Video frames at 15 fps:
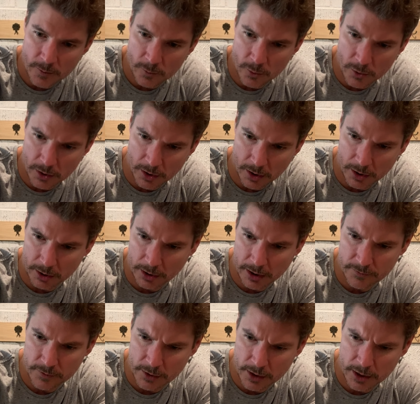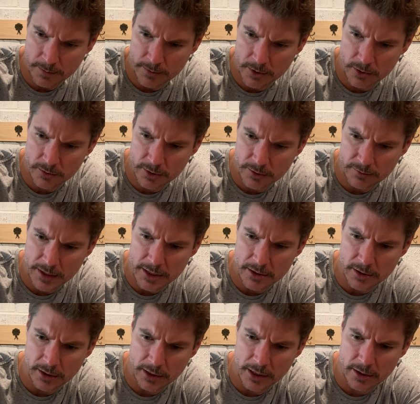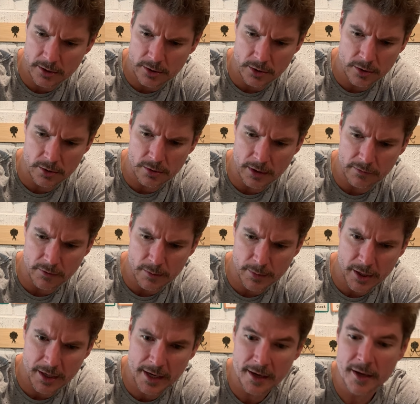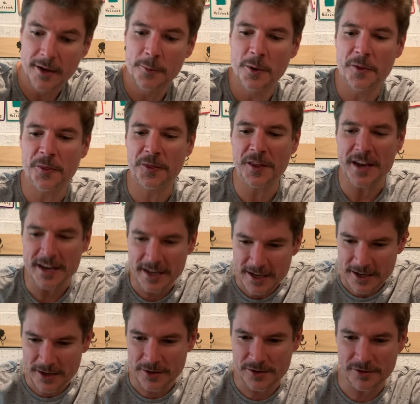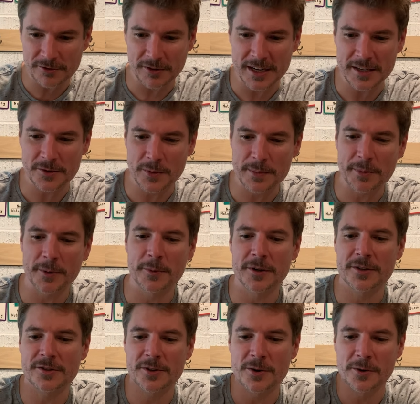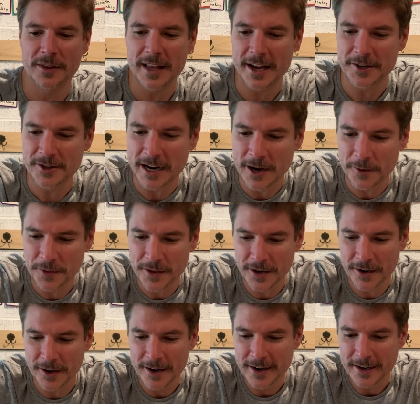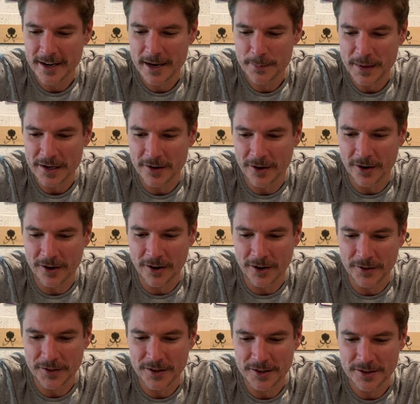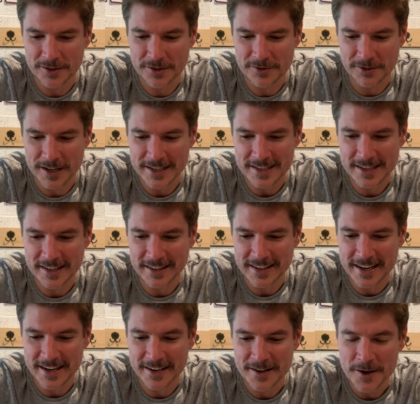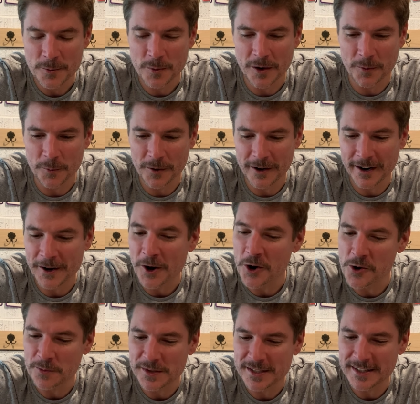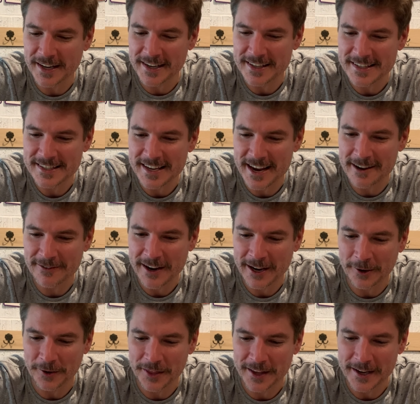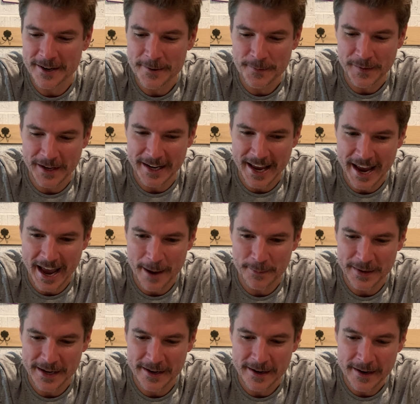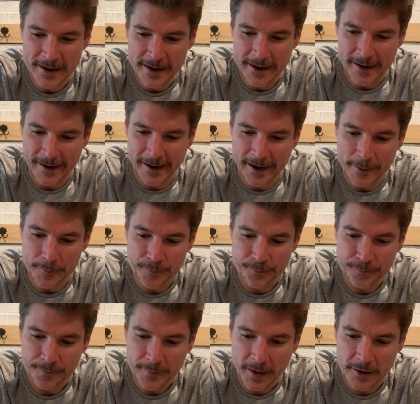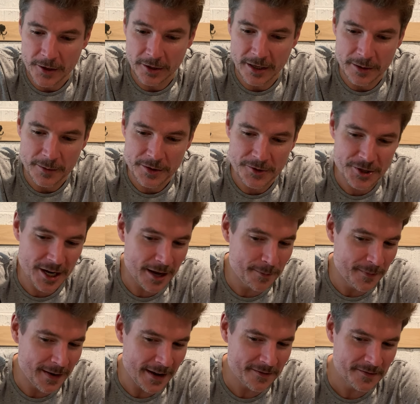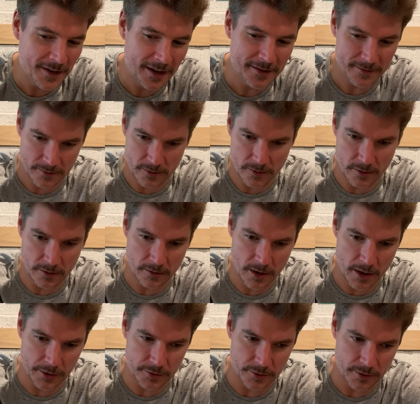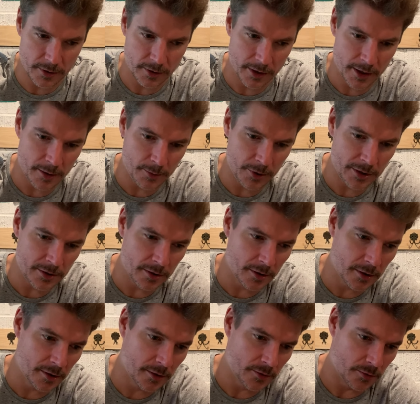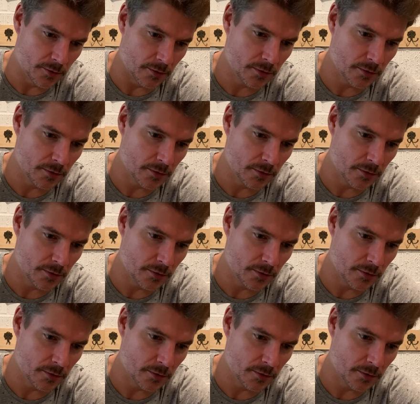Well, I'll have to keep those streets clean too, everybody. Well, thank you, Street Sweeper. We're so glad you're out there keeping all the streets clean while we're at home staying safe, healthy, and happy. Good luck with your job. Have fun. All right, see you later, boys and girls.